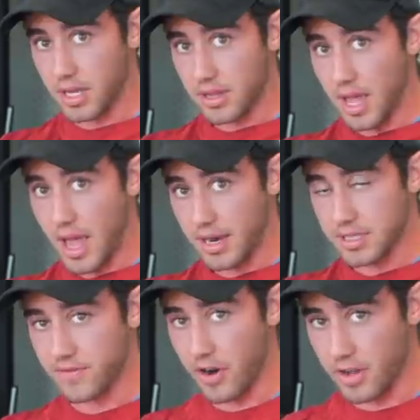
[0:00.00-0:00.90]
like that.
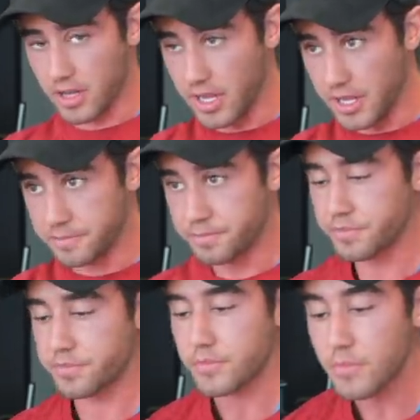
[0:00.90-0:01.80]
It's very clean.
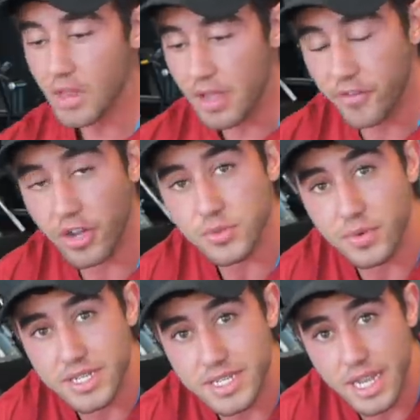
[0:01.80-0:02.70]
If you guys
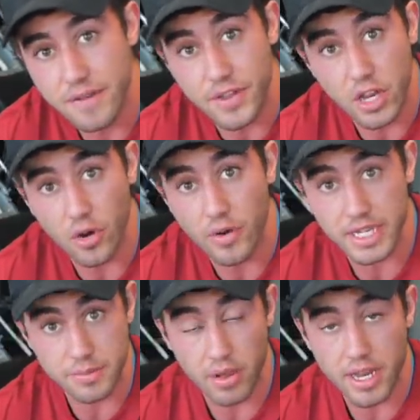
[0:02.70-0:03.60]
wanna see a video
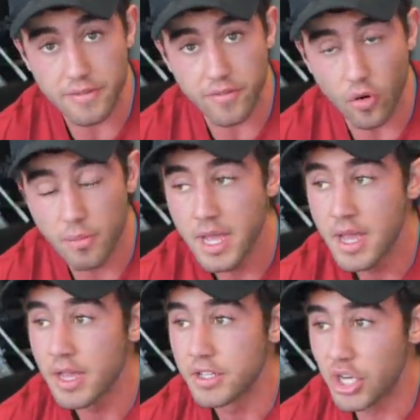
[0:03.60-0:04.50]
explaining form,
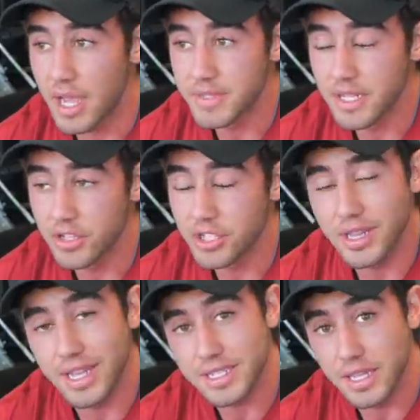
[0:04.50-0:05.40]
James English
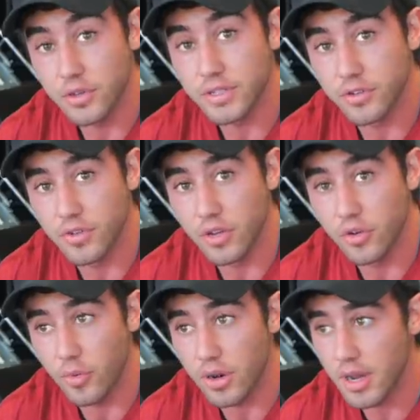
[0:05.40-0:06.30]
and Lex Little did a really
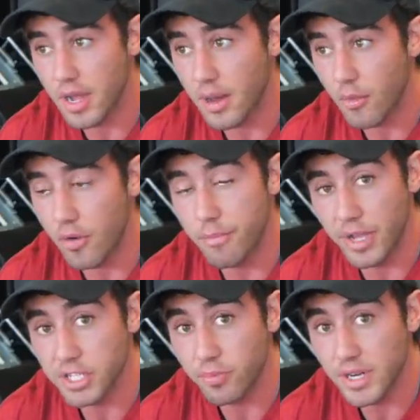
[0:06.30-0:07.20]
good one on
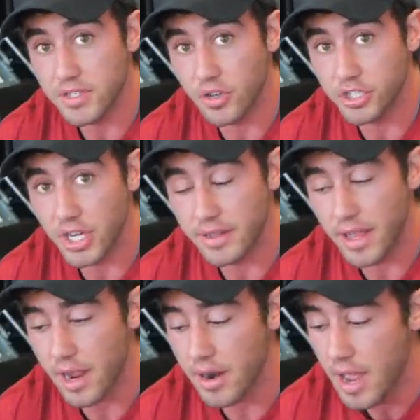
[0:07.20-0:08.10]
bench press, so check
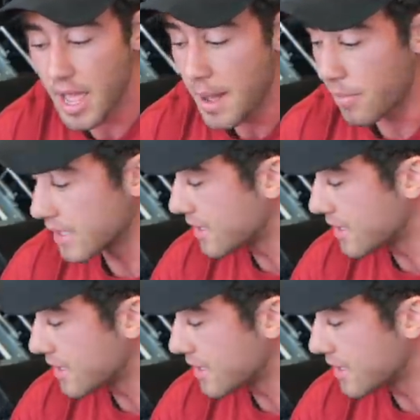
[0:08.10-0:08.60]
that out. But